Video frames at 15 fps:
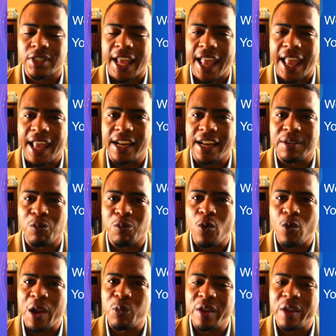And
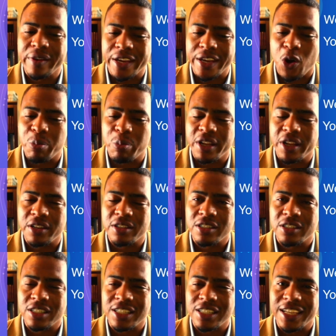when we reopen,
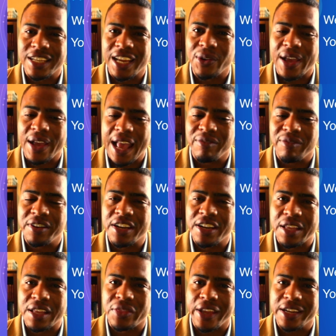it'll have
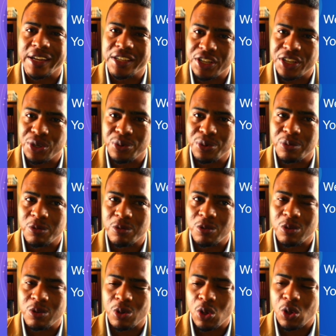nothing to do
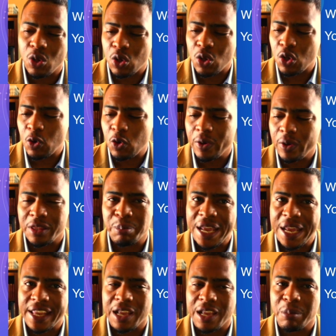with
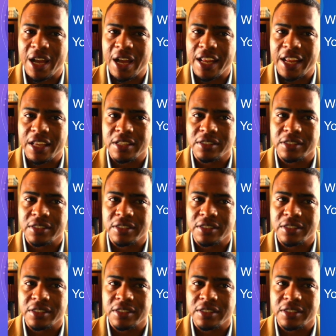making money.